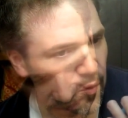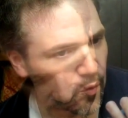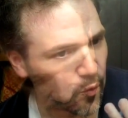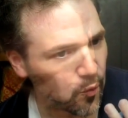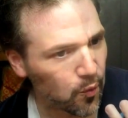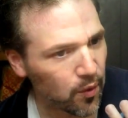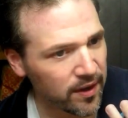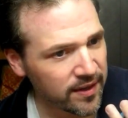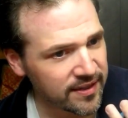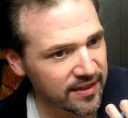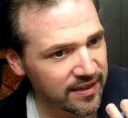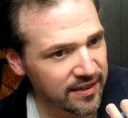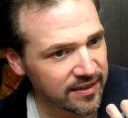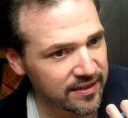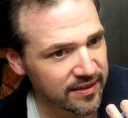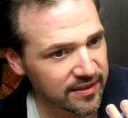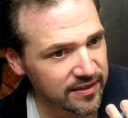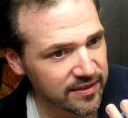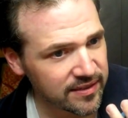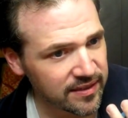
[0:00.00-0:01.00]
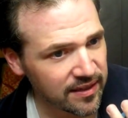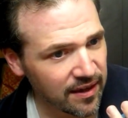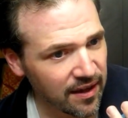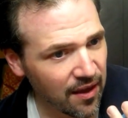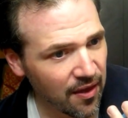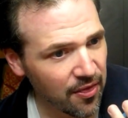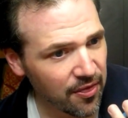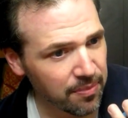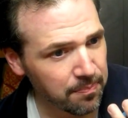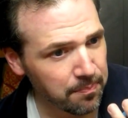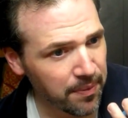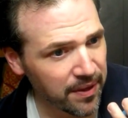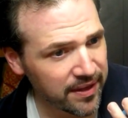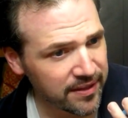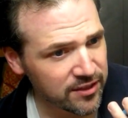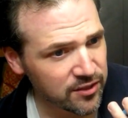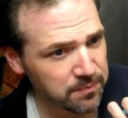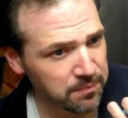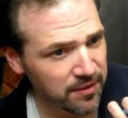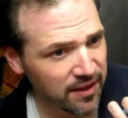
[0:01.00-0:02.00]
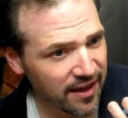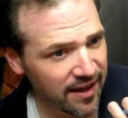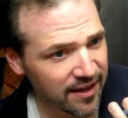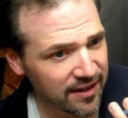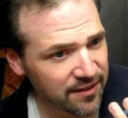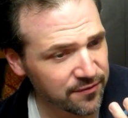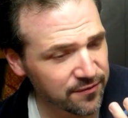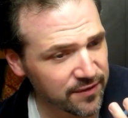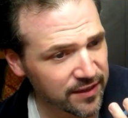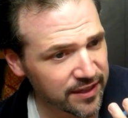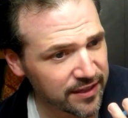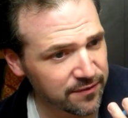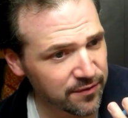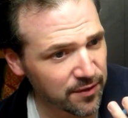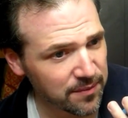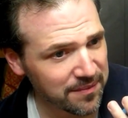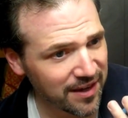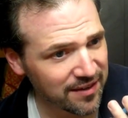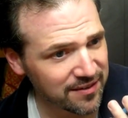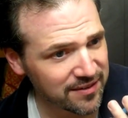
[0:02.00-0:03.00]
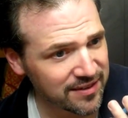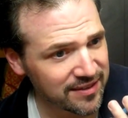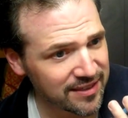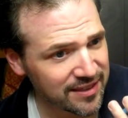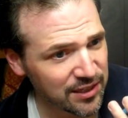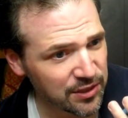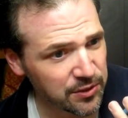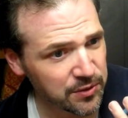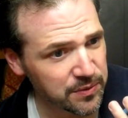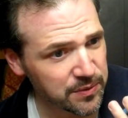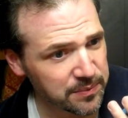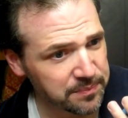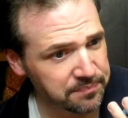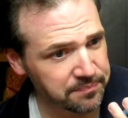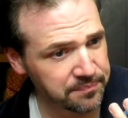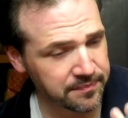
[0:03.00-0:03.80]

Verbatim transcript: what is Pitch Black Flavor Mountain Dew.